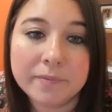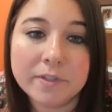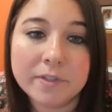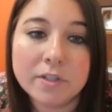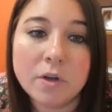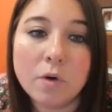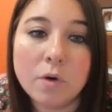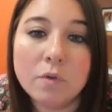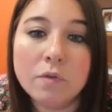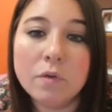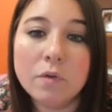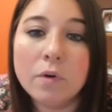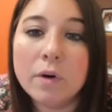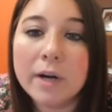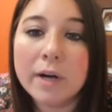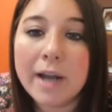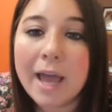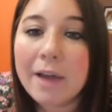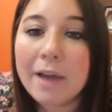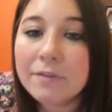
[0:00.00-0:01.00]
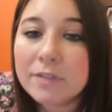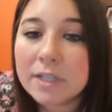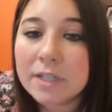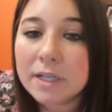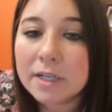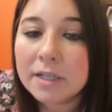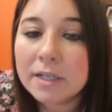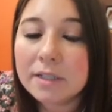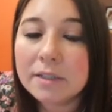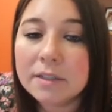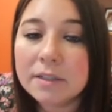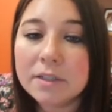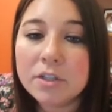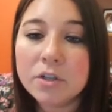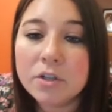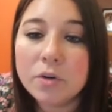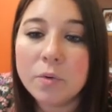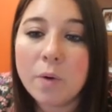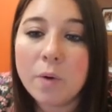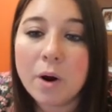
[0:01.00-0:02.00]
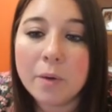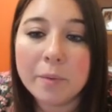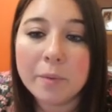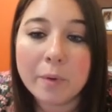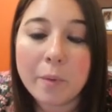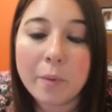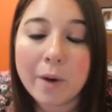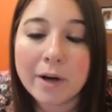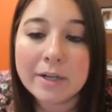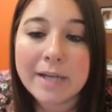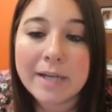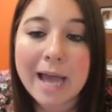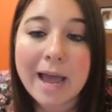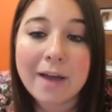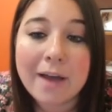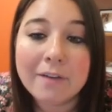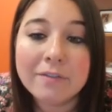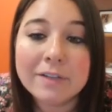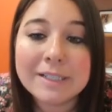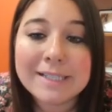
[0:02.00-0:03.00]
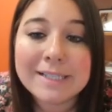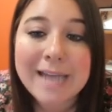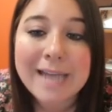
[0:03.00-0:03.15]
So for an EFTA, you are required to have